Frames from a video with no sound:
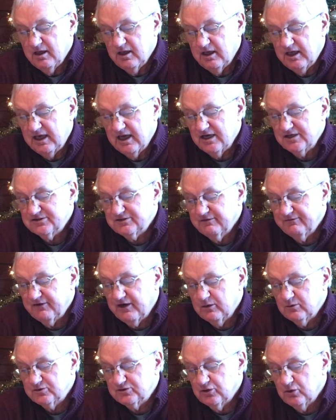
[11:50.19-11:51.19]
He asked if
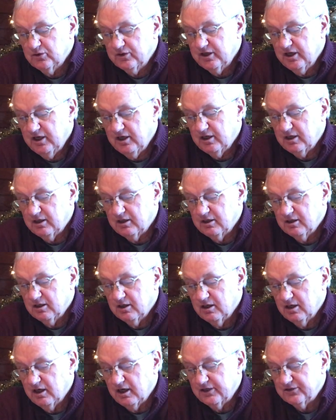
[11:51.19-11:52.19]
I was okay.
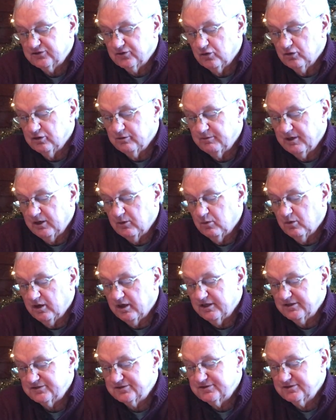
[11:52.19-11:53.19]
I told him I
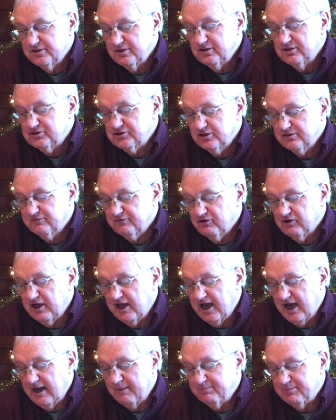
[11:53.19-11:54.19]
was, just very
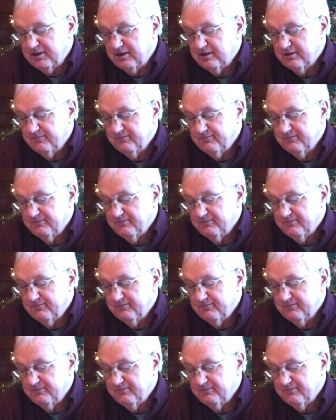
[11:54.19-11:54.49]
happy,